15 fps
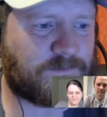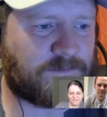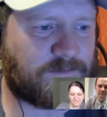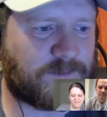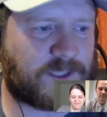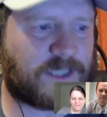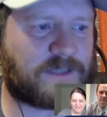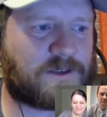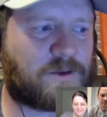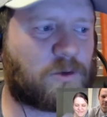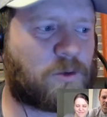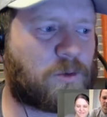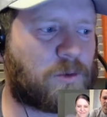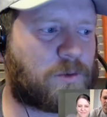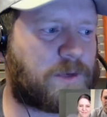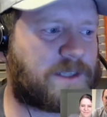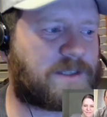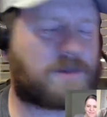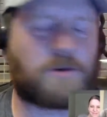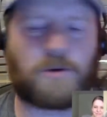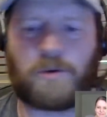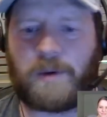But that's a cool
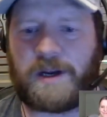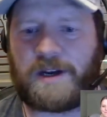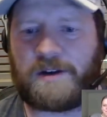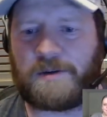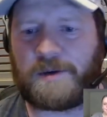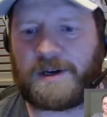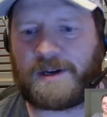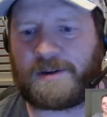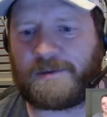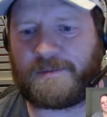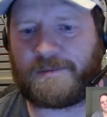way to do it now.